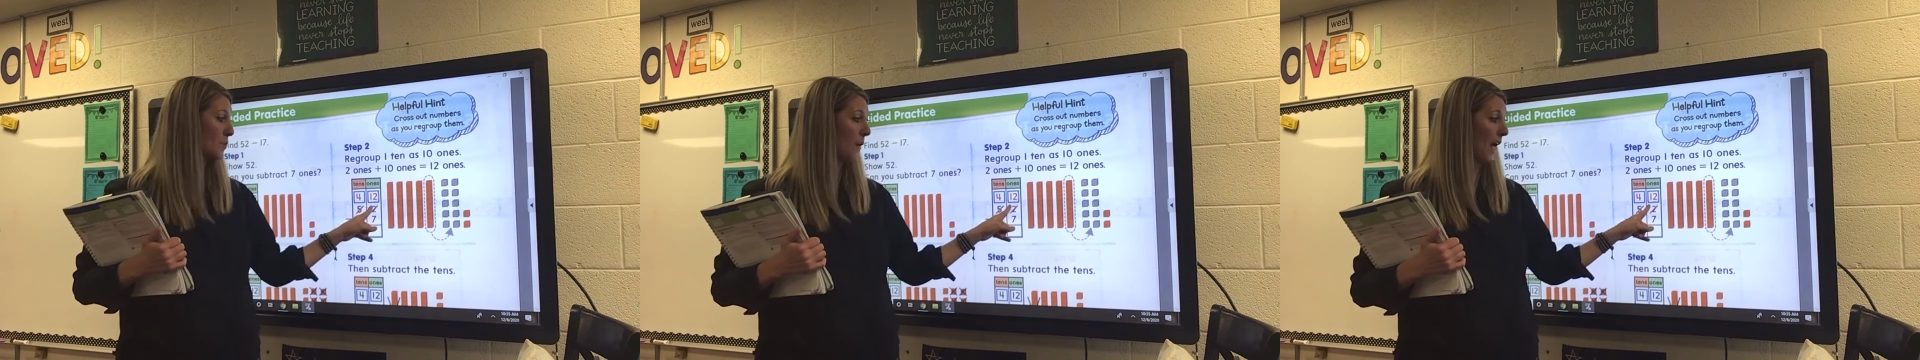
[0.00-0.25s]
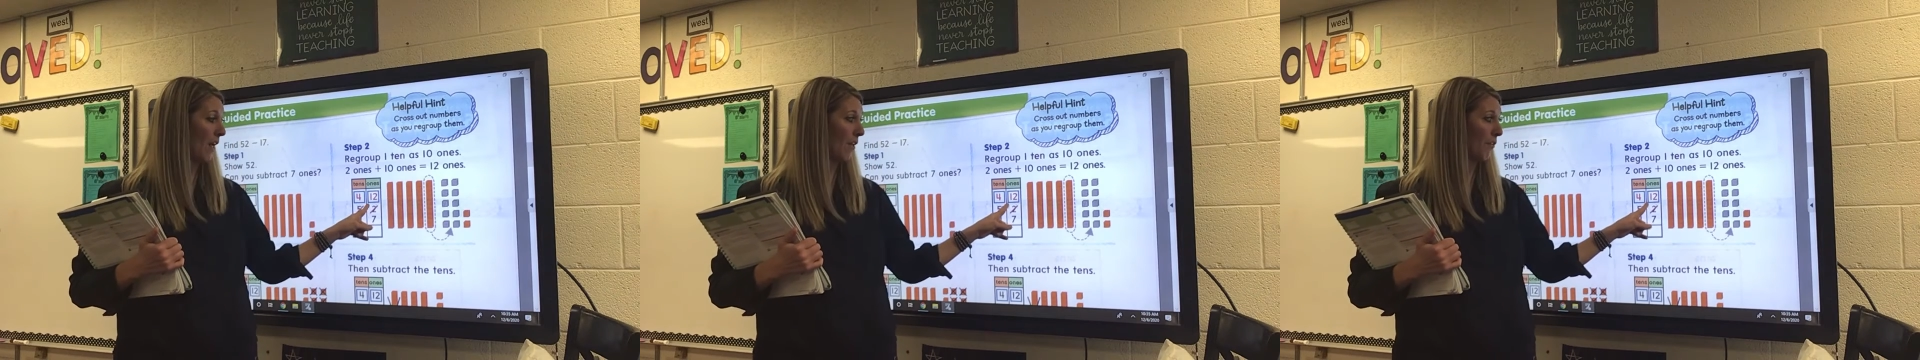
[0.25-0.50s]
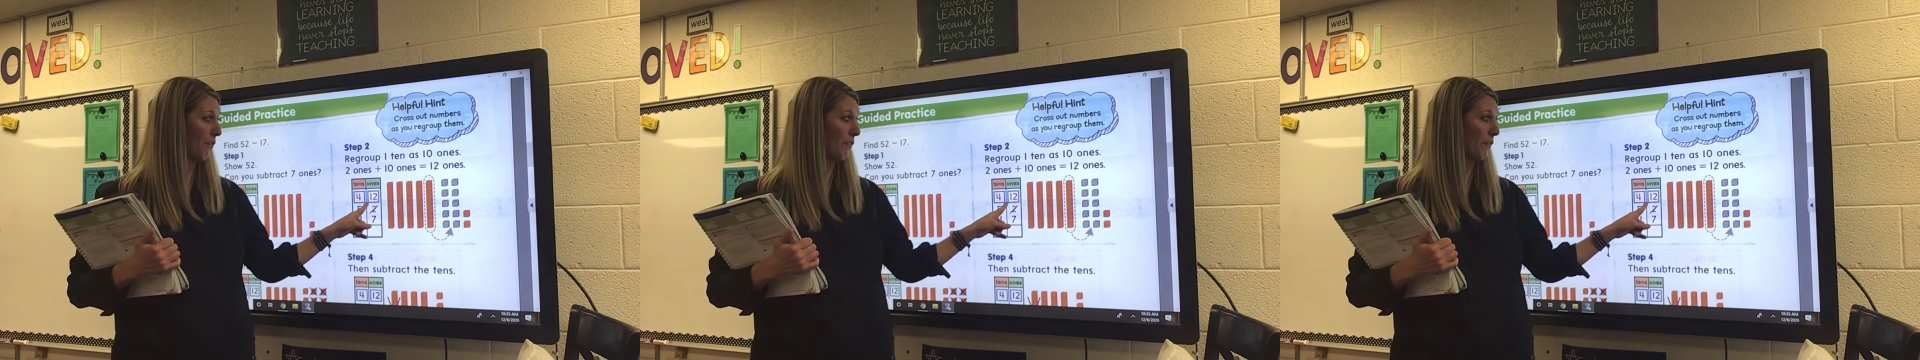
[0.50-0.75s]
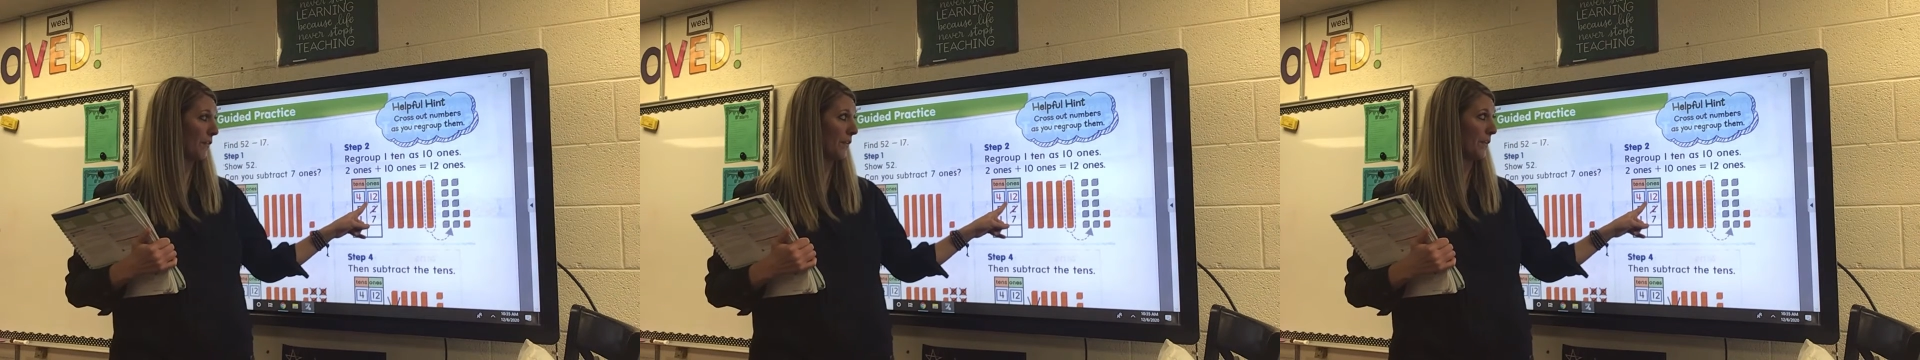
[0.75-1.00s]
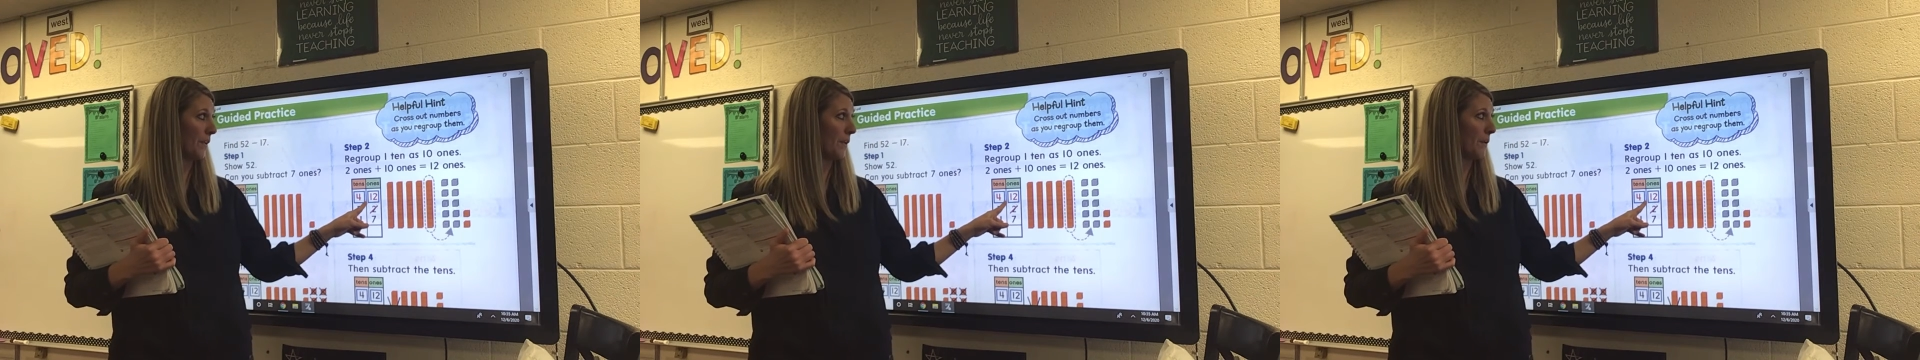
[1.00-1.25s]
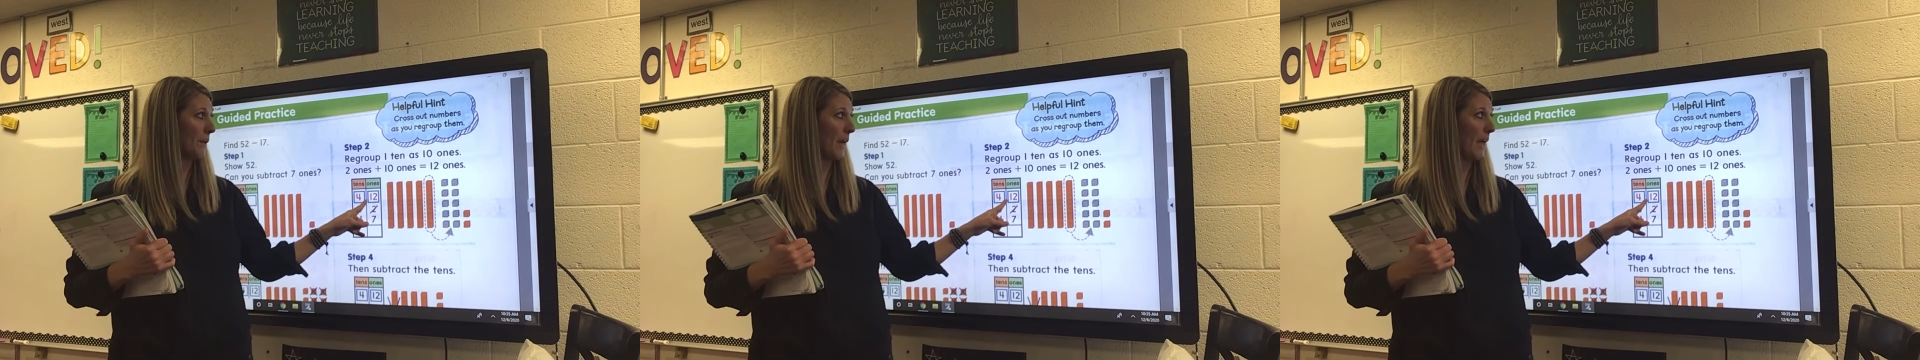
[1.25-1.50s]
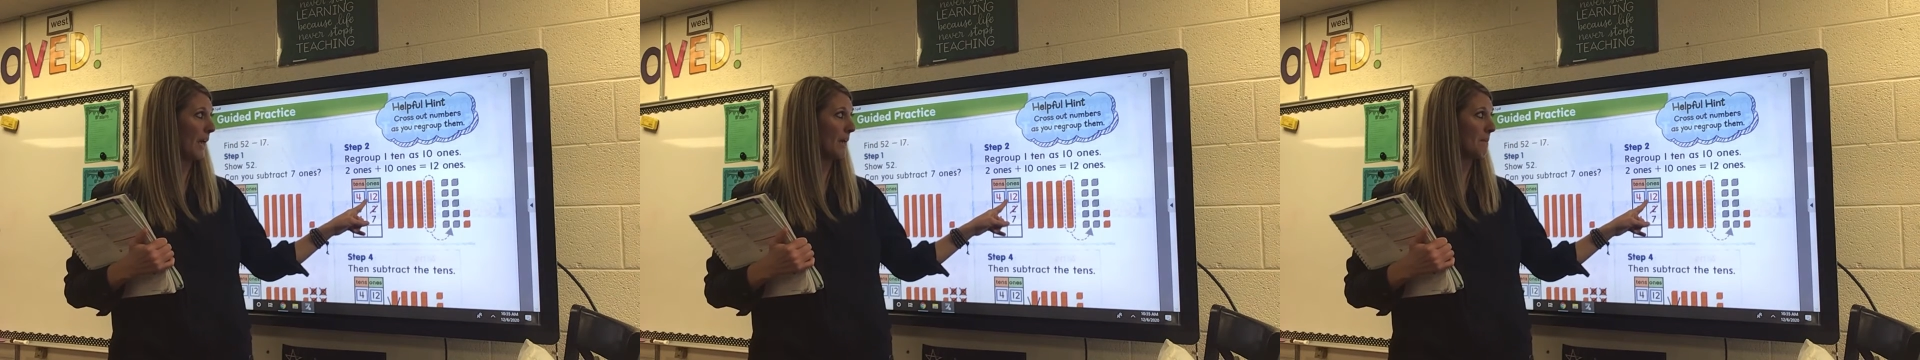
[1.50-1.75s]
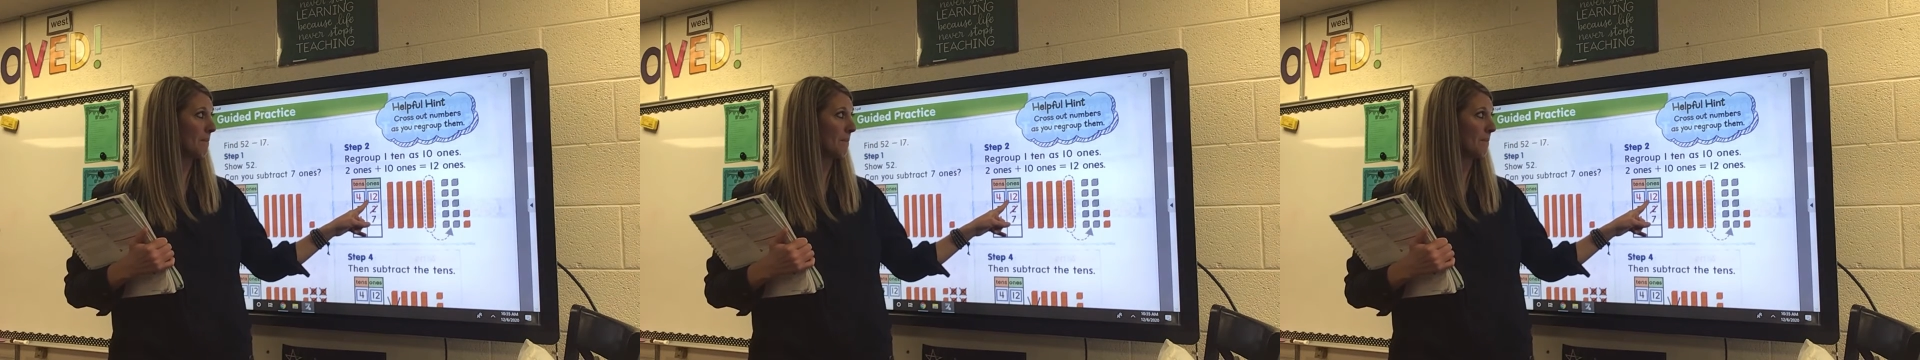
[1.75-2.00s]
12.
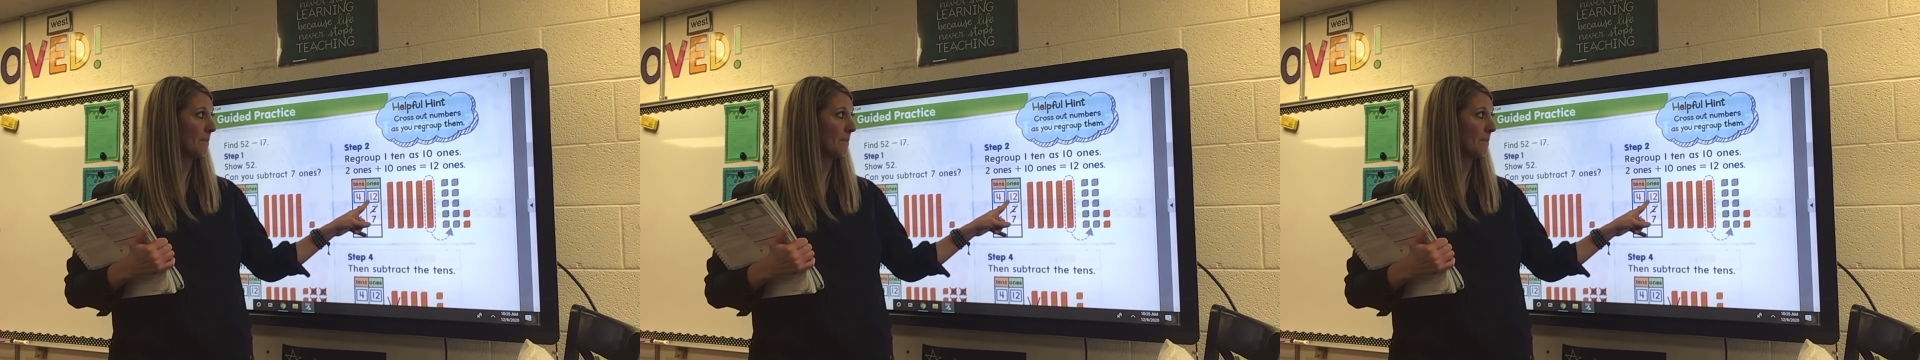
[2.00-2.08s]
Okay?